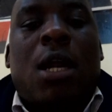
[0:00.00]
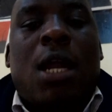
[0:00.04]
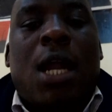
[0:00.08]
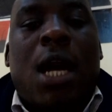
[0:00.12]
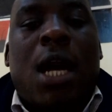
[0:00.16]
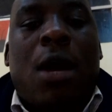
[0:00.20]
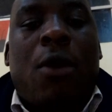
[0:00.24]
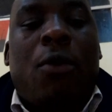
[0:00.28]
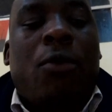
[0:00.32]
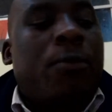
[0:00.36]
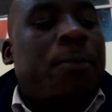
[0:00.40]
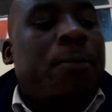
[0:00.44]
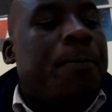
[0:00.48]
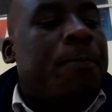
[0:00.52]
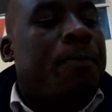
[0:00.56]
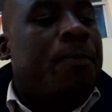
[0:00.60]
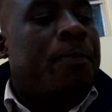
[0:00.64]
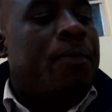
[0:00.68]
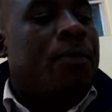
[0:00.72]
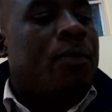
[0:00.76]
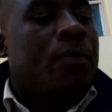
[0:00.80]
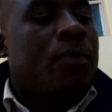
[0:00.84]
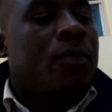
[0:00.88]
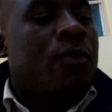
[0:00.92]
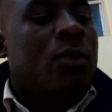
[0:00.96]
Now,
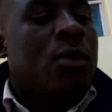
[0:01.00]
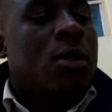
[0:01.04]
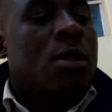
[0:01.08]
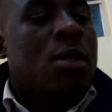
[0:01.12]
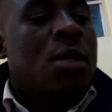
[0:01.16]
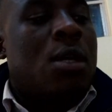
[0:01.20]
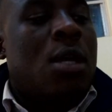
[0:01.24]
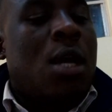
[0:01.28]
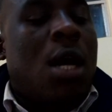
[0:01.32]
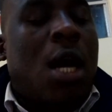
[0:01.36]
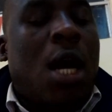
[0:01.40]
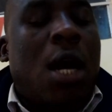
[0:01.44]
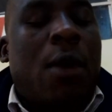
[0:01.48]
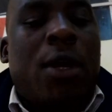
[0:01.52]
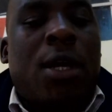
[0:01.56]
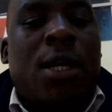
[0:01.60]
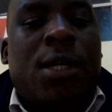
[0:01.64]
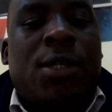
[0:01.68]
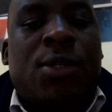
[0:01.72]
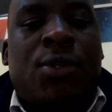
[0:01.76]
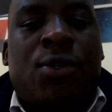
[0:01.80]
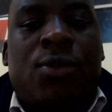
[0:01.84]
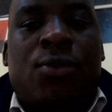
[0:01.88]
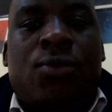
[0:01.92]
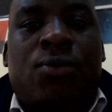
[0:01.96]
I want
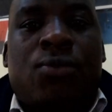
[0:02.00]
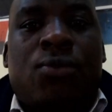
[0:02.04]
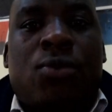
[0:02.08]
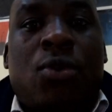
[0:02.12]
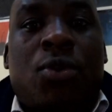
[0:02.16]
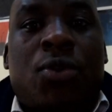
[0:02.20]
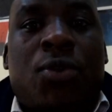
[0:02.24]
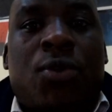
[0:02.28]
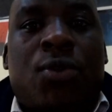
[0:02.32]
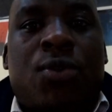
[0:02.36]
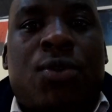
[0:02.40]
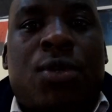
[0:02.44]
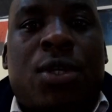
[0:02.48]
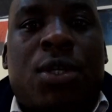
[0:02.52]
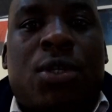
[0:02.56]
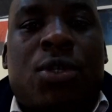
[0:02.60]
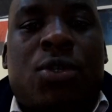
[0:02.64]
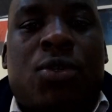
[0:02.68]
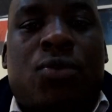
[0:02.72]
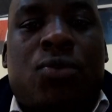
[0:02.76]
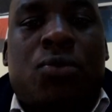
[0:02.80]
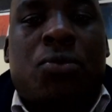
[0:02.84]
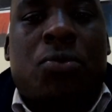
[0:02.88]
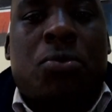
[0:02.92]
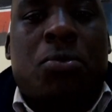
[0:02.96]
us to go straight
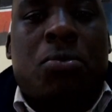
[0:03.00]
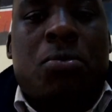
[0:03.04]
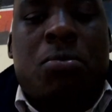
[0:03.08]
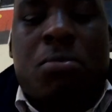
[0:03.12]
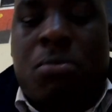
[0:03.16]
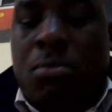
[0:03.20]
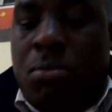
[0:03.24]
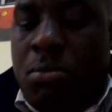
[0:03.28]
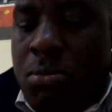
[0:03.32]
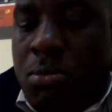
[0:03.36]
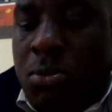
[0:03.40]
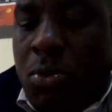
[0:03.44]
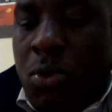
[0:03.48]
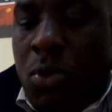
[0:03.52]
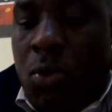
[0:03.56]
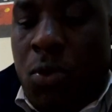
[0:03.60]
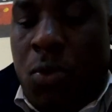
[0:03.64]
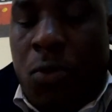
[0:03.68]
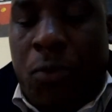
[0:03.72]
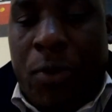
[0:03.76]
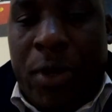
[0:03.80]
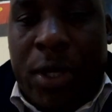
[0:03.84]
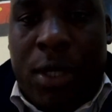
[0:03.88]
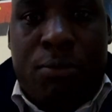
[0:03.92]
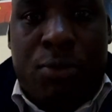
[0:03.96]
to
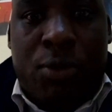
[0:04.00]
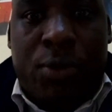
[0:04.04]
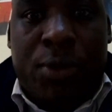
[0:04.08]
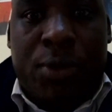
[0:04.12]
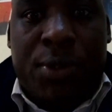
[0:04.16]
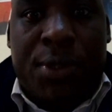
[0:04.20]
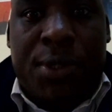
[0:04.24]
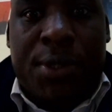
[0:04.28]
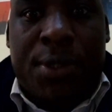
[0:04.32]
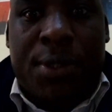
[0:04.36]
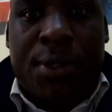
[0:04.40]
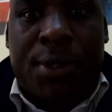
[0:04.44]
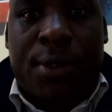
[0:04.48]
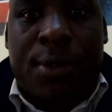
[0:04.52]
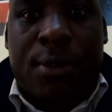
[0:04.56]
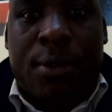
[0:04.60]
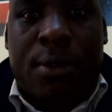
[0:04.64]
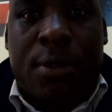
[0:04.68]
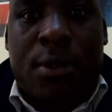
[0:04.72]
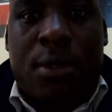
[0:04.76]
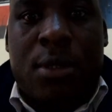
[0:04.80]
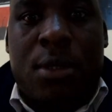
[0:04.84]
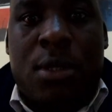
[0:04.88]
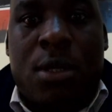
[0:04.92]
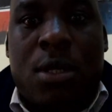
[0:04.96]
QuickBooks.
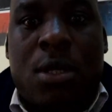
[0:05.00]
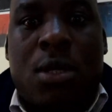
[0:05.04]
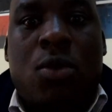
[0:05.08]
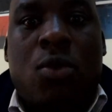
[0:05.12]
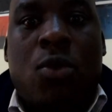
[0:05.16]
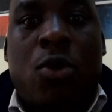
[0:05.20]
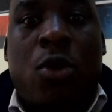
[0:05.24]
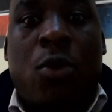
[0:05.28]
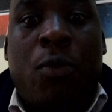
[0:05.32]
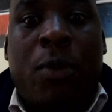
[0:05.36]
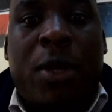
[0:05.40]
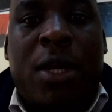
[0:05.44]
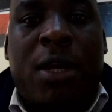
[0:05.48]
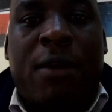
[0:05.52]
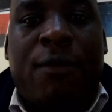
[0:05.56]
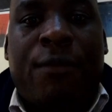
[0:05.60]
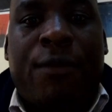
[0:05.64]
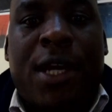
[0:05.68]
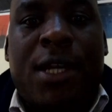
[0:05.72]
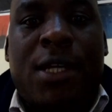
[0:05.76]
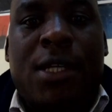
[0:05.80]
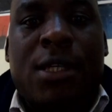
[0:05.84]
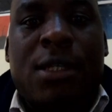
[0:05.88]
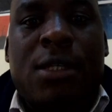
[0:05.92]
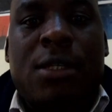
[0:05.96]
We
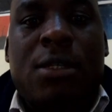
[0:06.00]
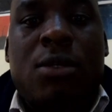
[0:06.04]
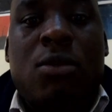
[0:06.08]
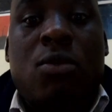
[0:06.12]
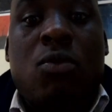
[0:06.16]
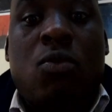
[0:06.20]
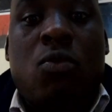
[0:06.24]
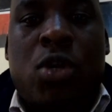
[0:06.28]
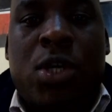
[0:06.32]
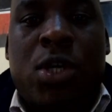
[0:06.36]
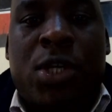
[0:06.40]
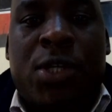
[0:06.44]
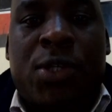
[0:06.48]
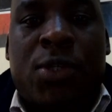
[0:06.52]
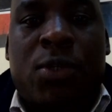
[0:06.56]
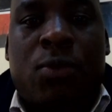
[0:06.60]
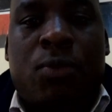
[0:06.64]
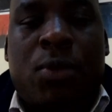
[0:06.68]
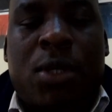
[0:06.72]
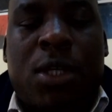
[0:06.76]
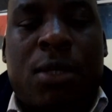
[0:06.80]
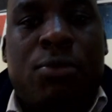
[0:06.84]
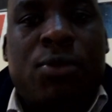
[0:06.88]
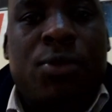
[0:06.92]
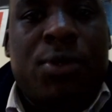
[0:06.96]
define what is
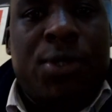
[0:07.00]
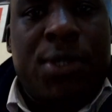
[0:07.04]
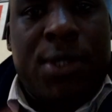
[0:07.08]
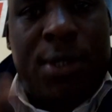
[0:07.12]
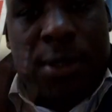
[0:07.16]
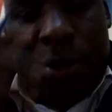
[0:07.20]
QuickBooks.